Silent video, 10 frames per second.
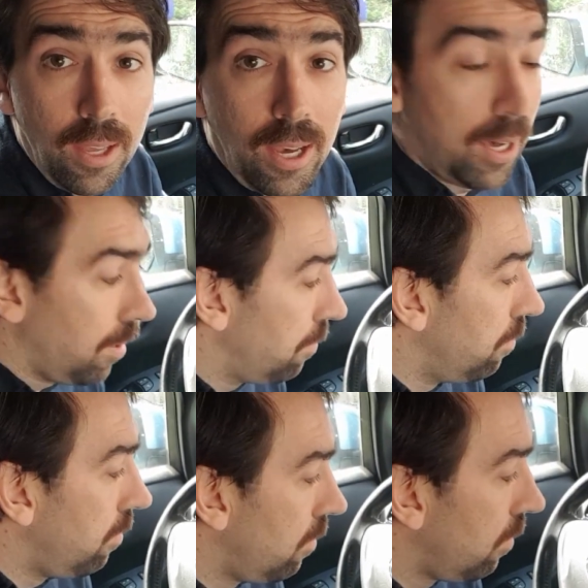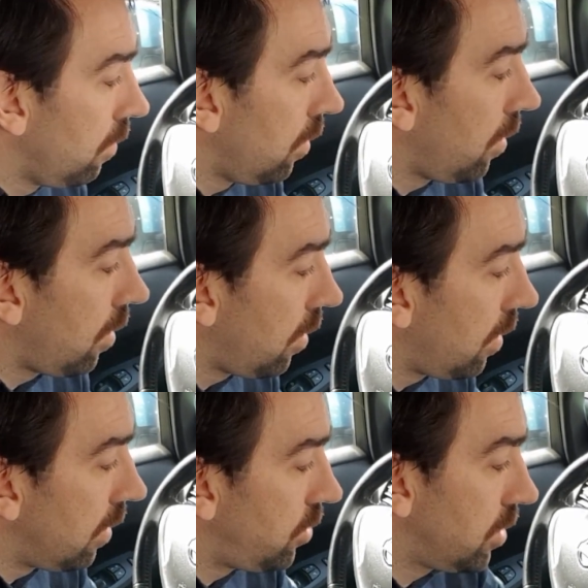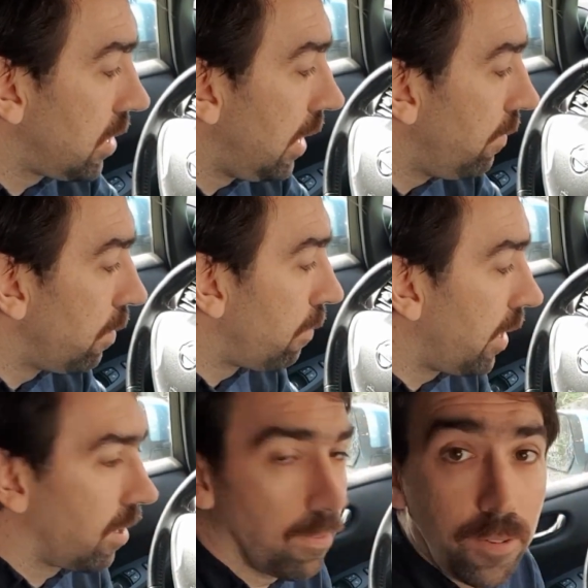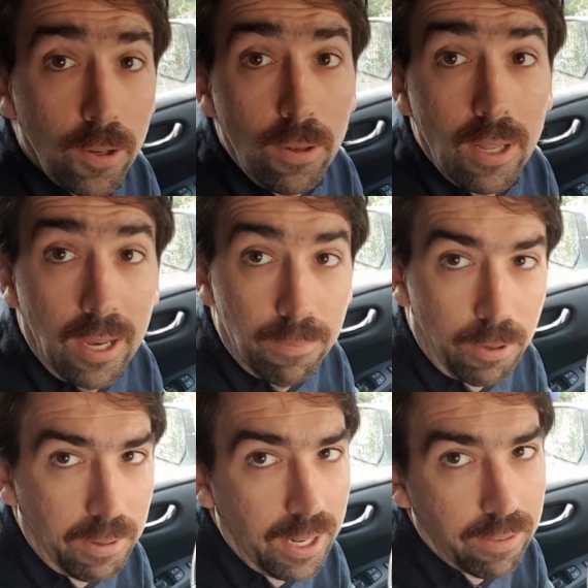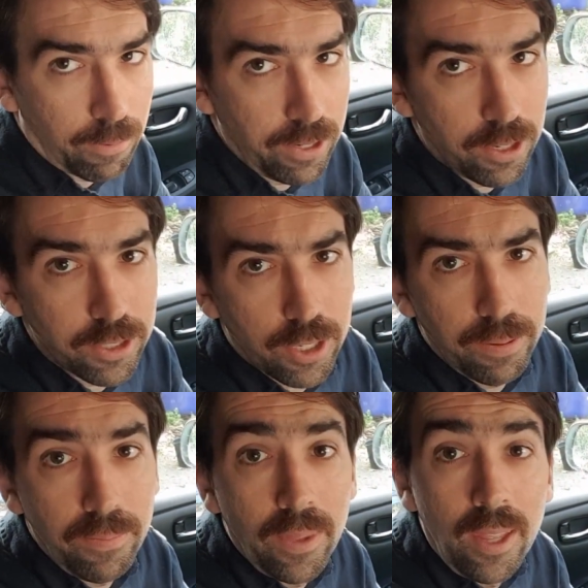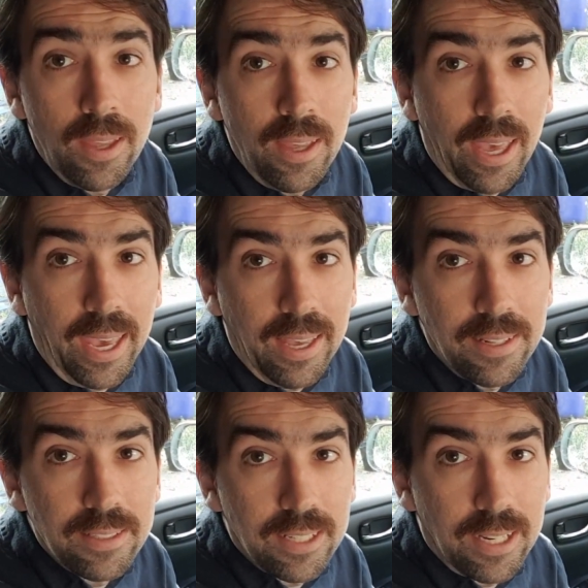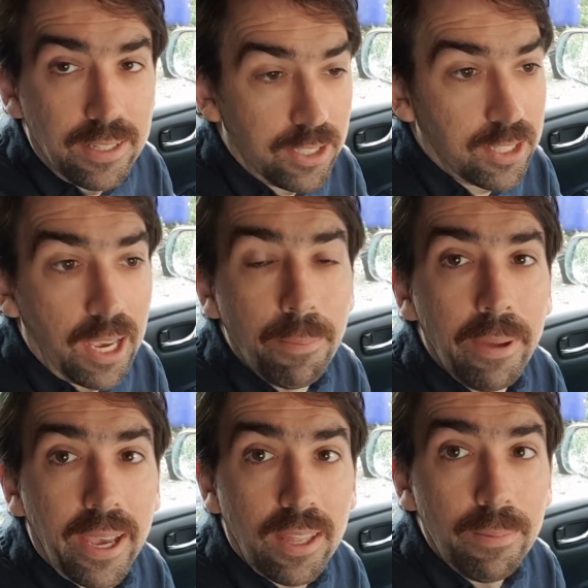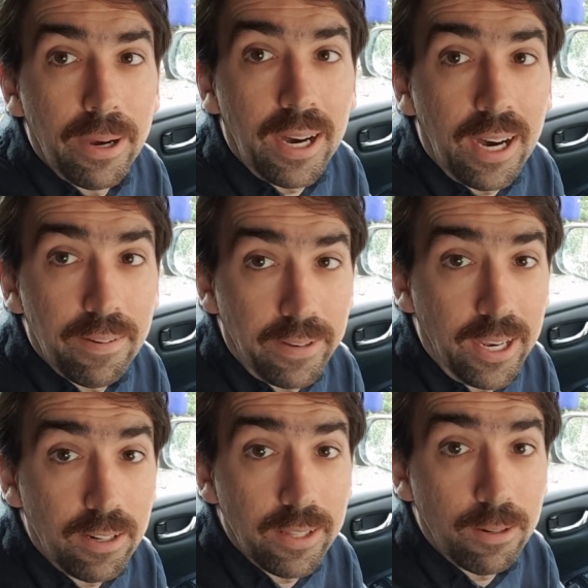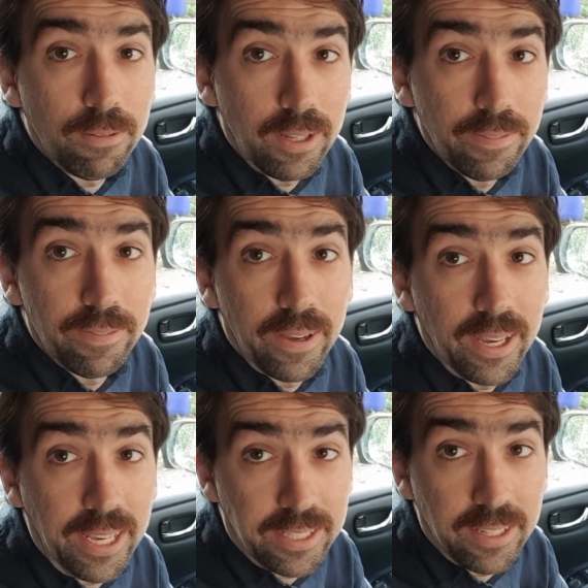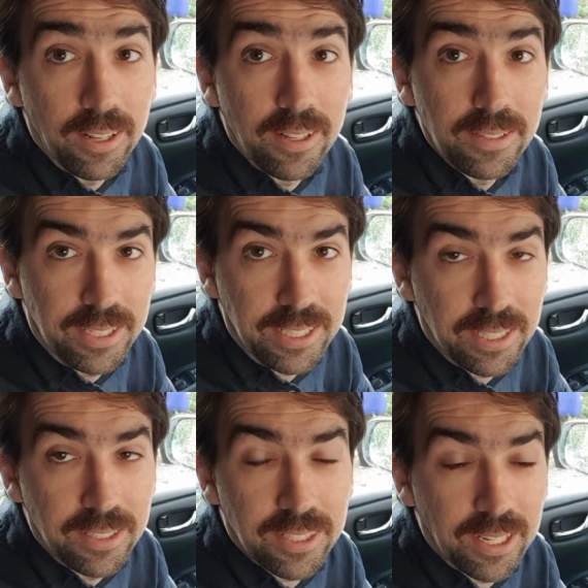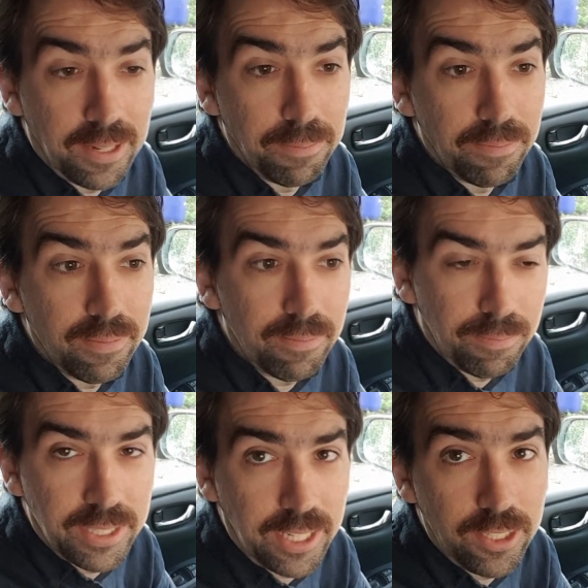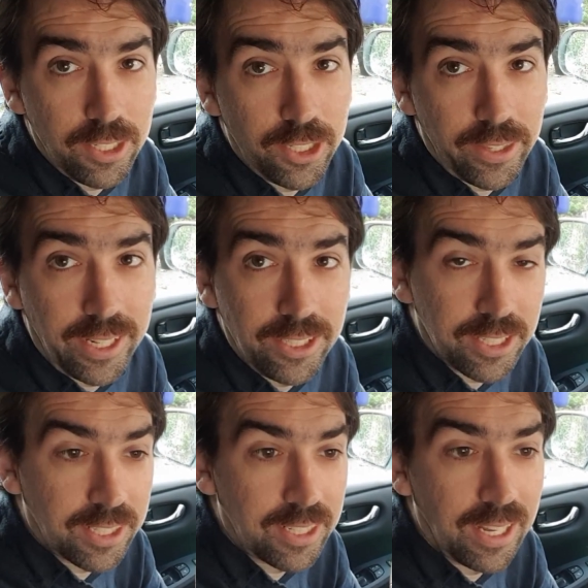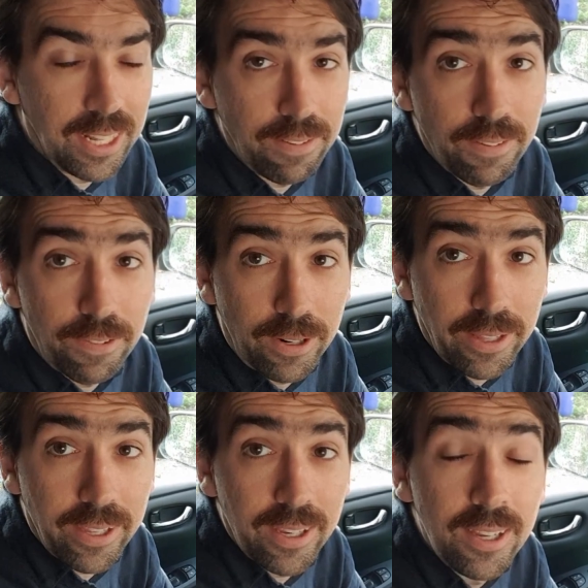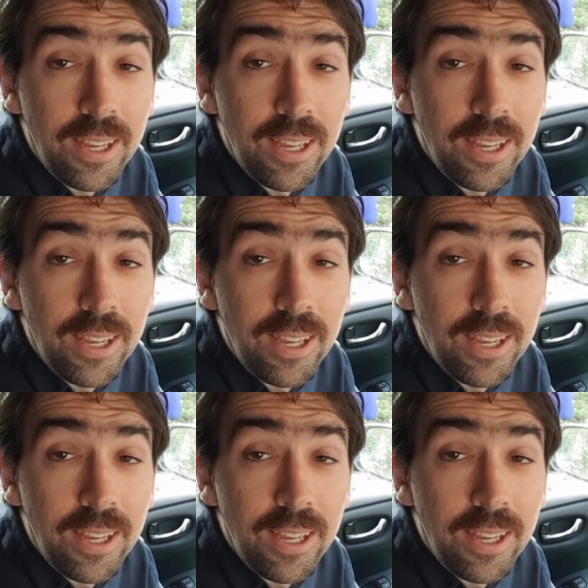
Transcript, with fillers: Um, just leave it running at full, uh, probably leave the windows open, and uh, just come back in about half an hour and that will have uh, eaten a decent um, percentage, and then just uh, leave it for another